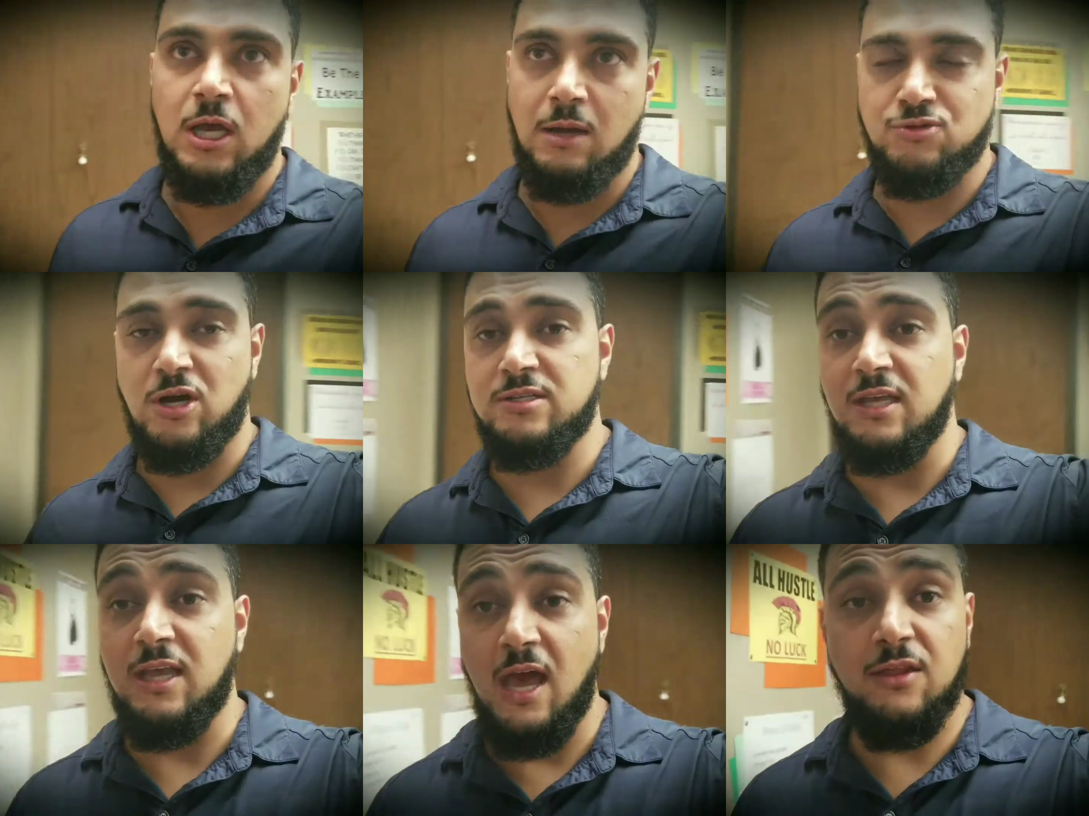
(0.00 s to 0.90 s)
I'm trying
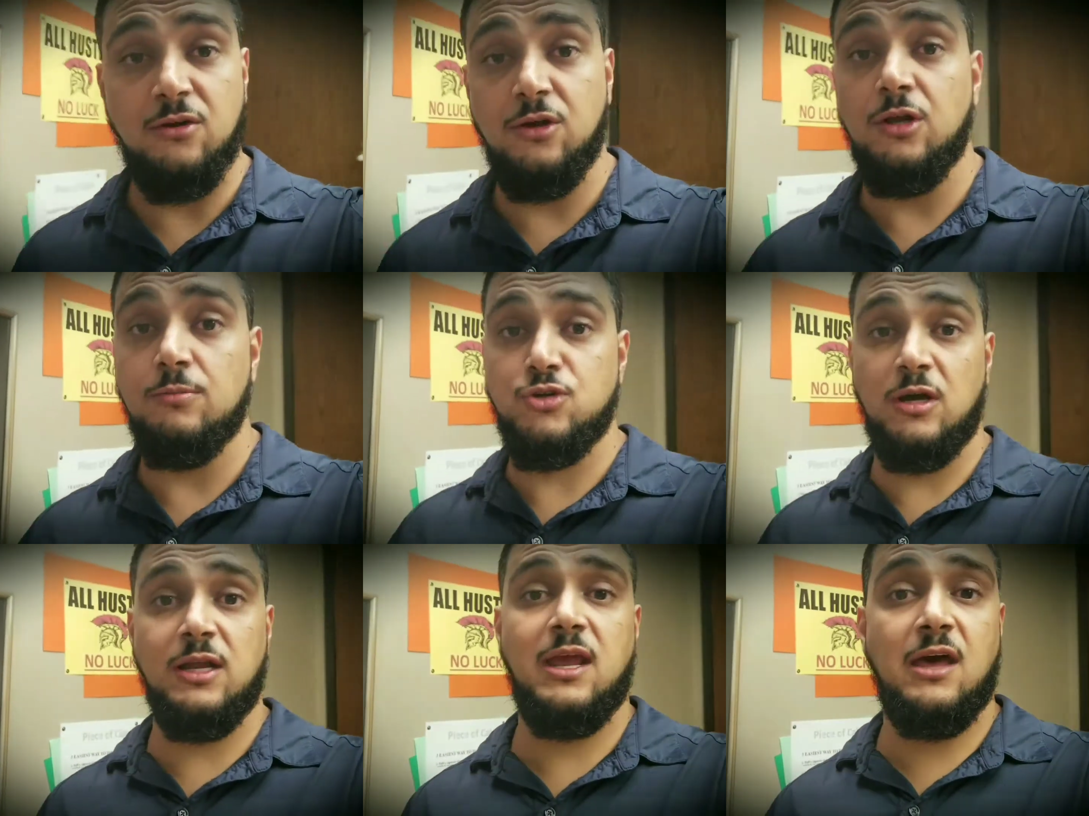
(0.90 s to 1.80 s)
to
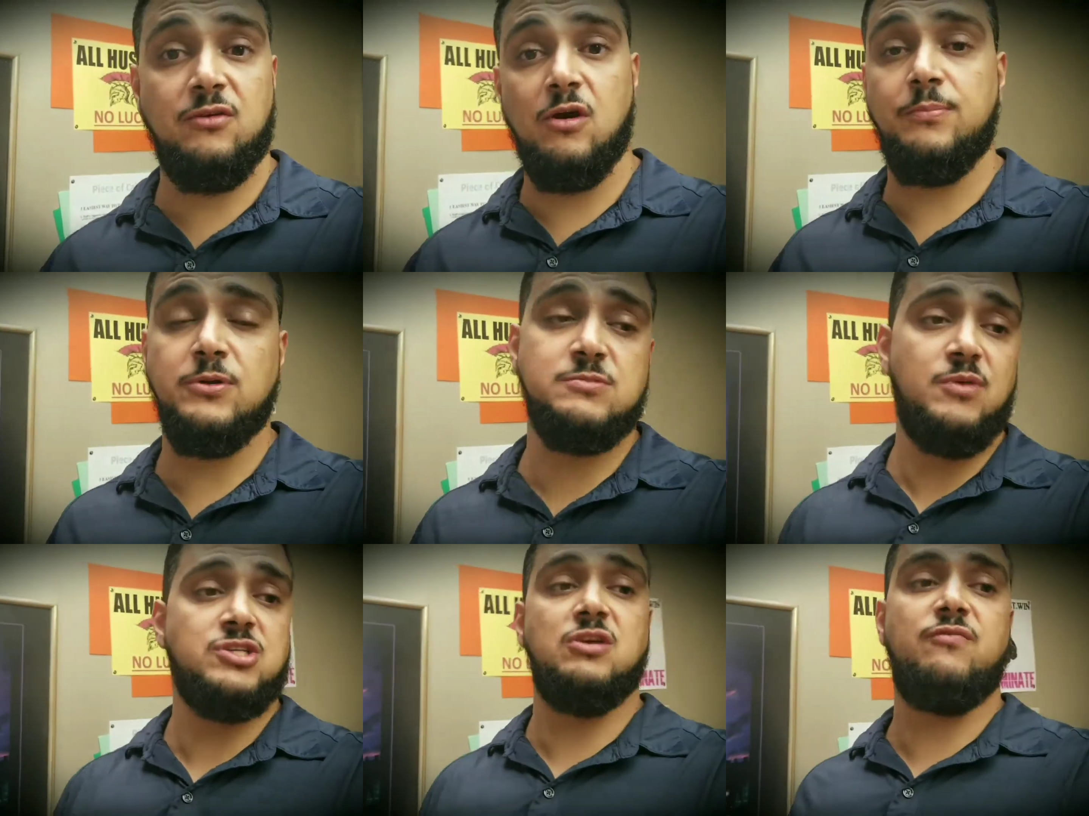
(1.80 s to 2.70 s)
gather up as
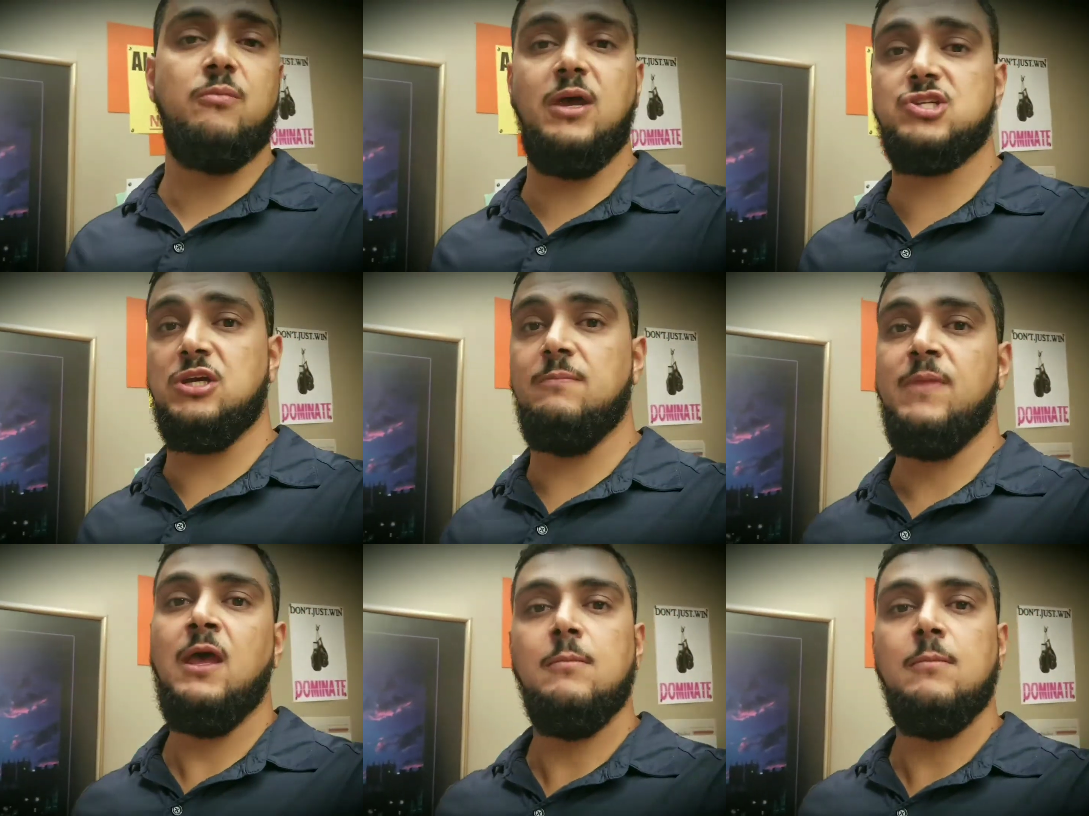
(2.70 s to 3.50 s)
much information,